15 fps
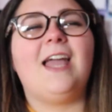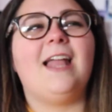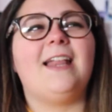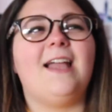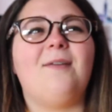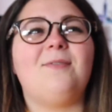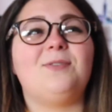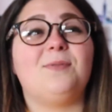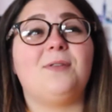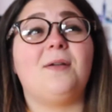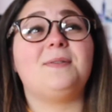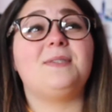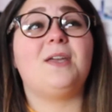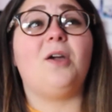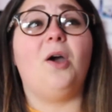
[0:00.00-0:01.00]
And that was when I
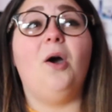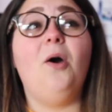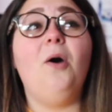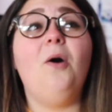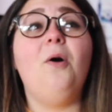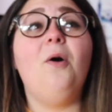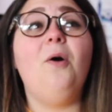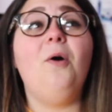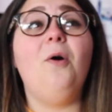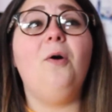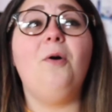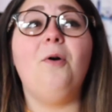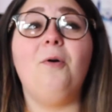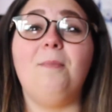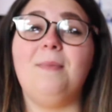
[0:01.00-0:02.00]
was like,
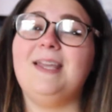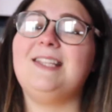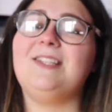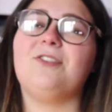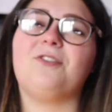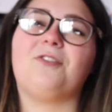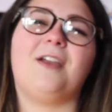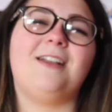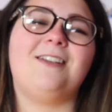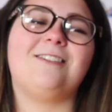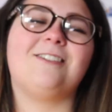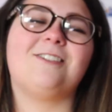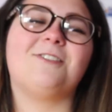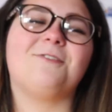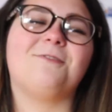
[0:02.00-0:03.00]
oh, me too,
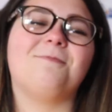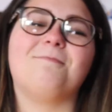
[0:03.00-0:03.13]
Grinch.